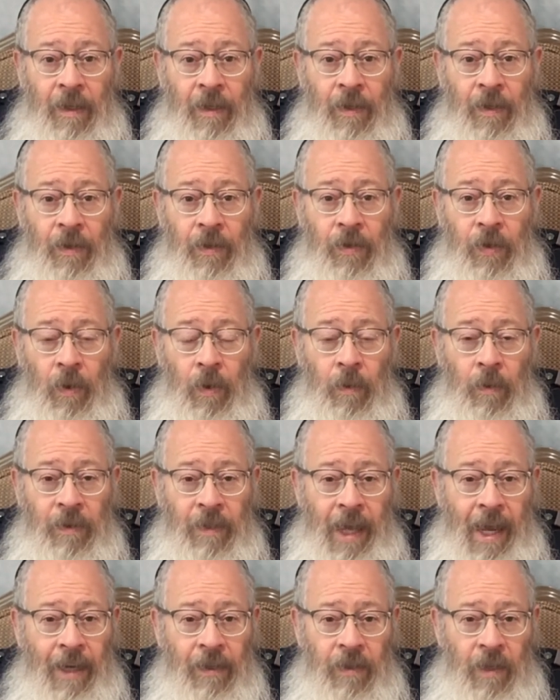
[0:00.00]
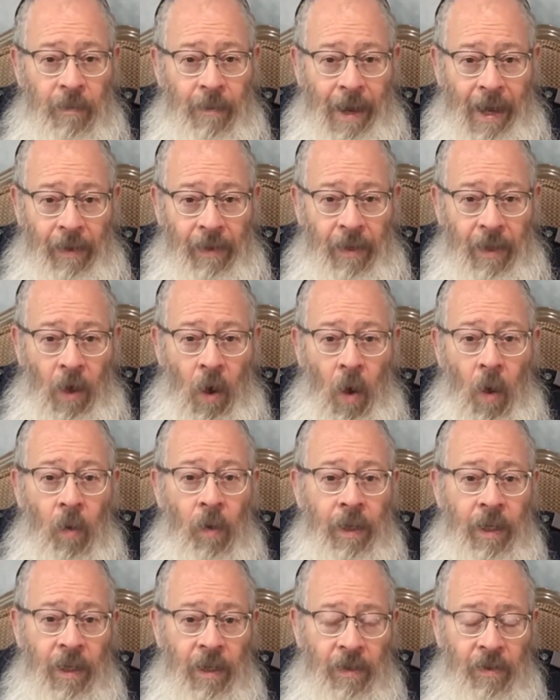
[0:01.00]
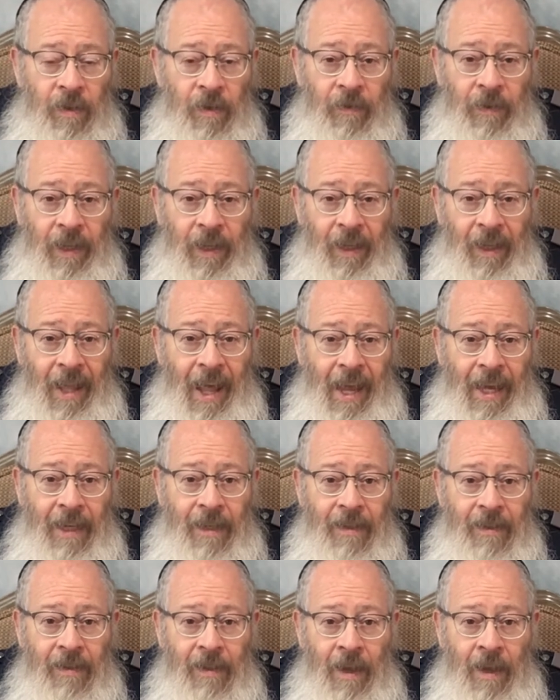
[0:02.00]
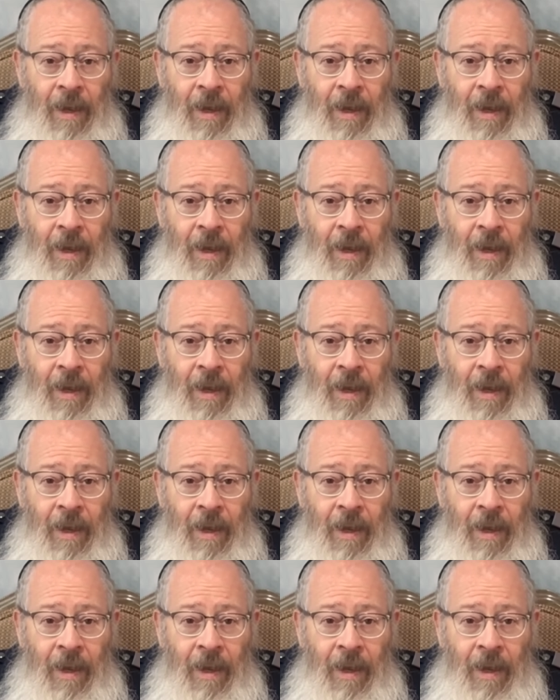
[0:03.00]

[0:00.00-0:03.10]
So it was actually about the holiness of the lights